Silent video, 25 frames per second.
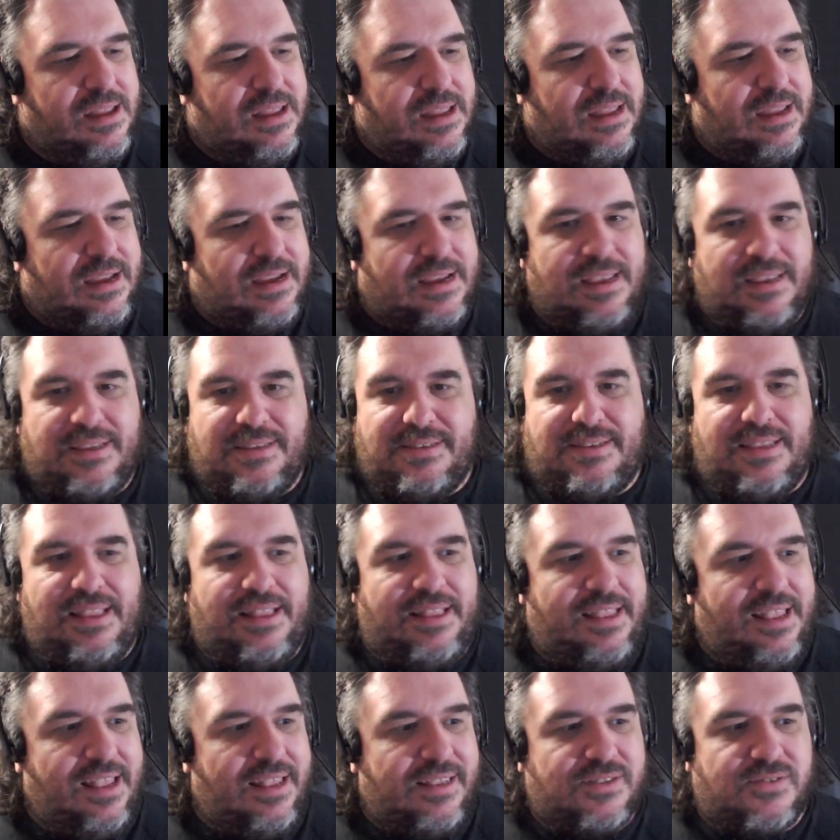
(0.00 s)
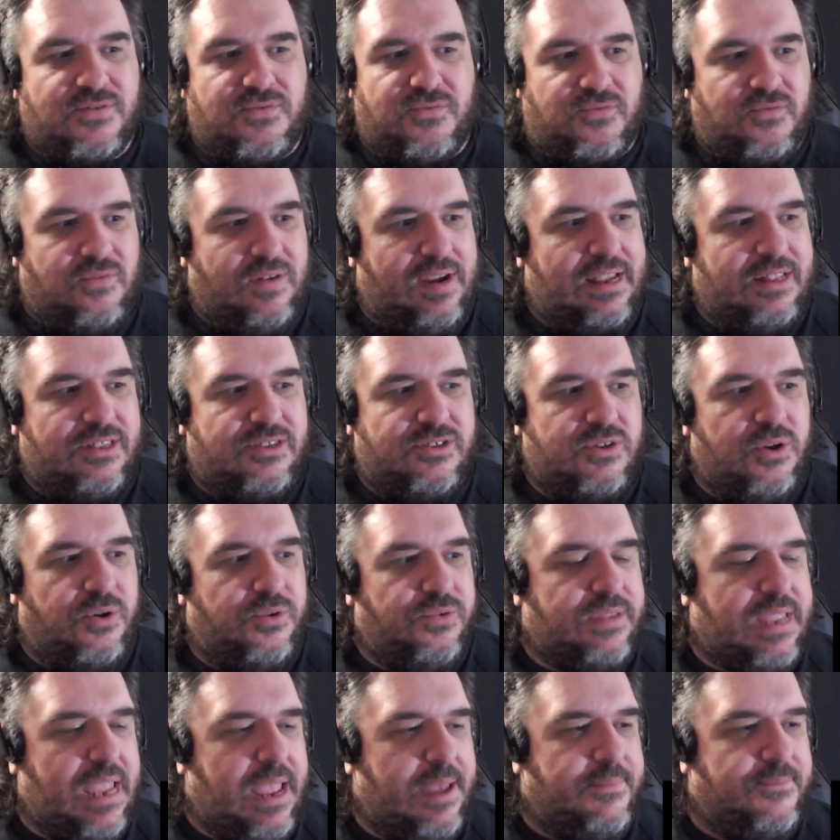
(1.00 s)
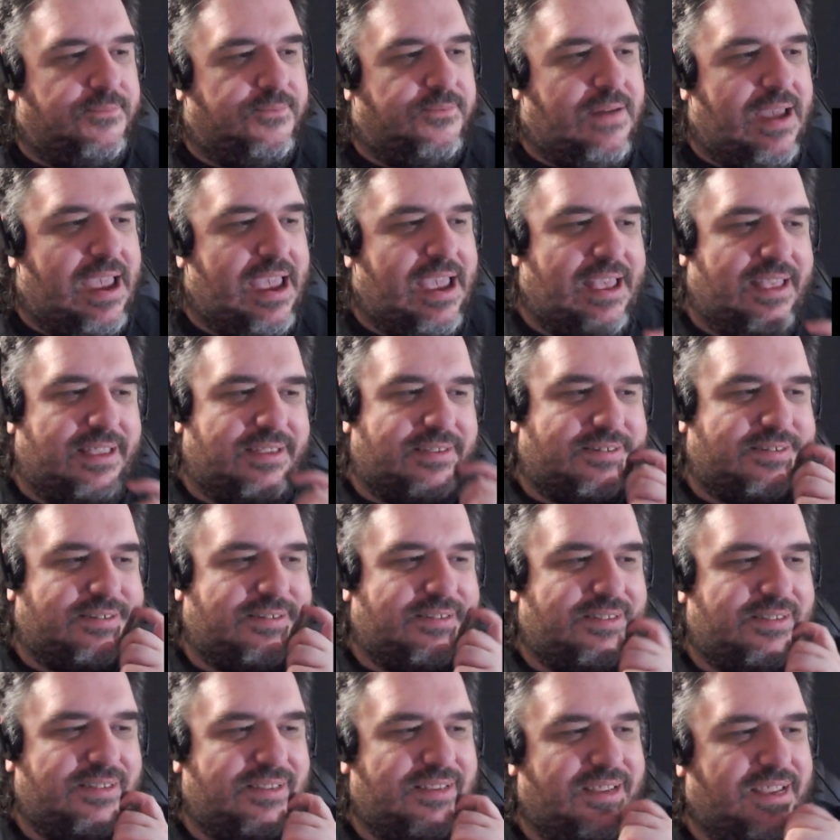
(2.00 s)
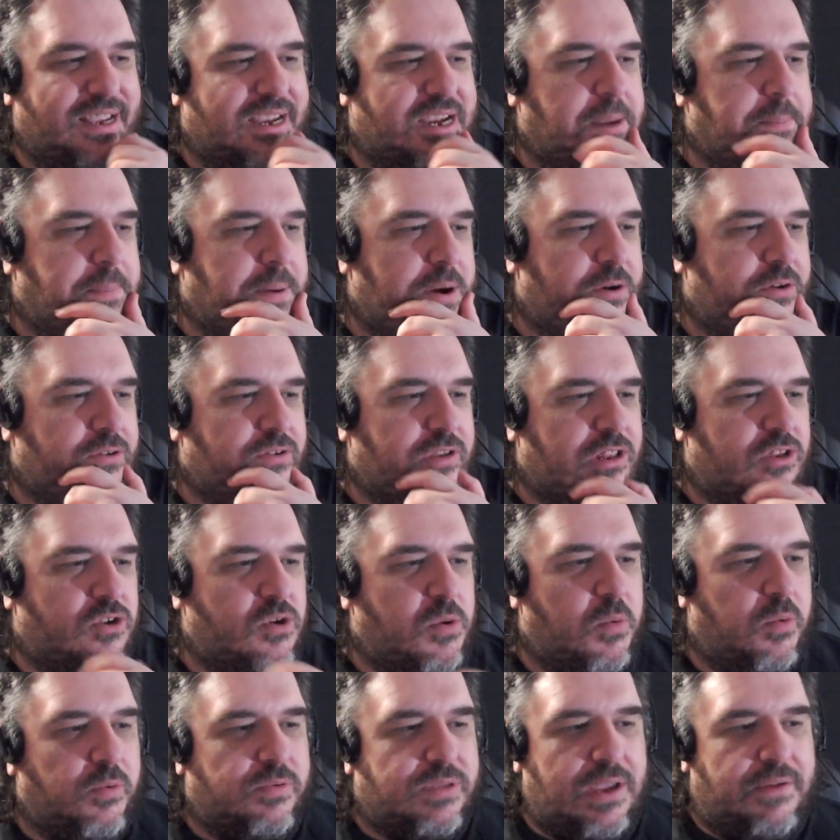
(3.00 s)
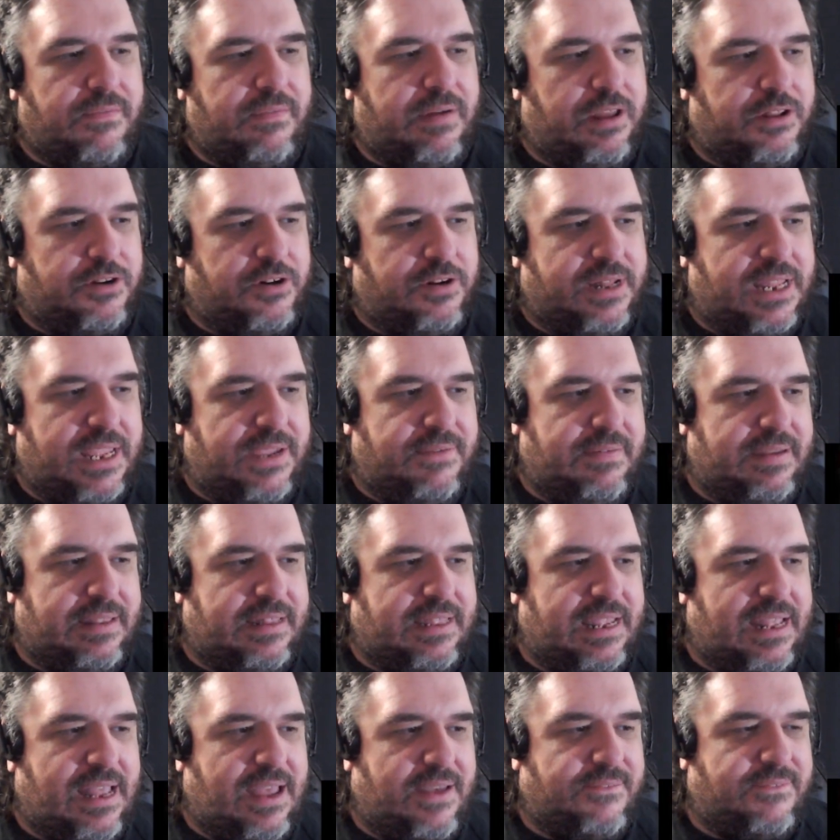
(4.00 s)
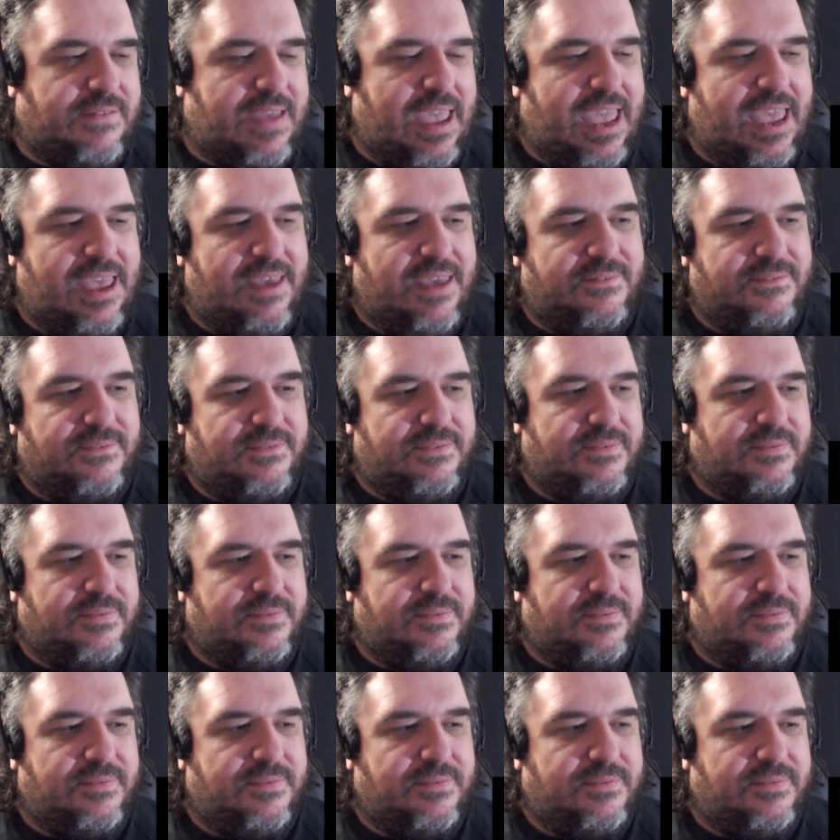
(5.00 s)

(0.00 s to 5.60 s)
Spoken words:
because the disc reads so damn fast in comparison to almost every other DVD I've had.